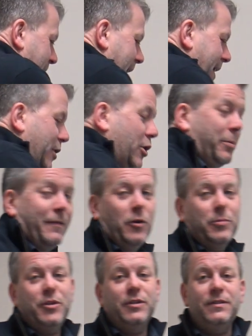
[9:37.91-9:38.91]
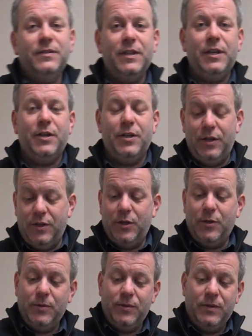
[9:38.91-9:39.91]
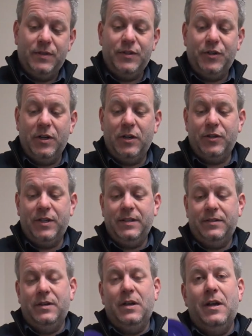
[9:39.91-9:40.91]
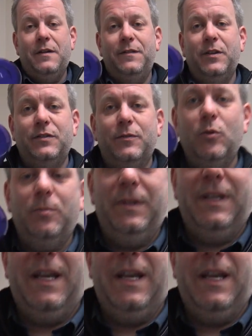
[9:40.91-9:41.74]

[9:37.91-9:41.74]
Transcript: And a couple of options that you can use to charge it. First of all, you